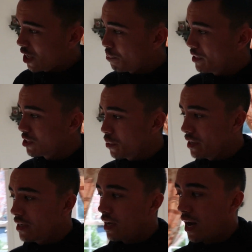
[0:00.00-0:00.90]
jump into
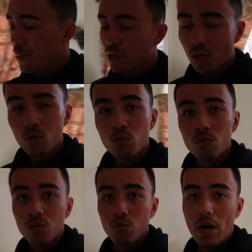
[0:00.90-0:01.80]
it. I'm gonna go
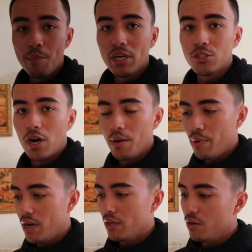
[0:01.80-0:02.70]
grab my
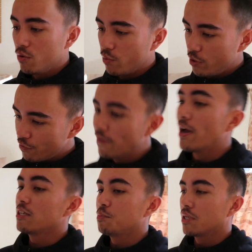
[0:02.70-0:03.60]
tripod real
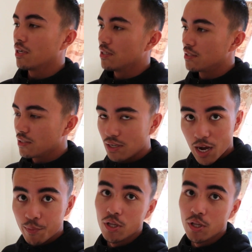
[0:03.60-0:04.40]
fast because I'm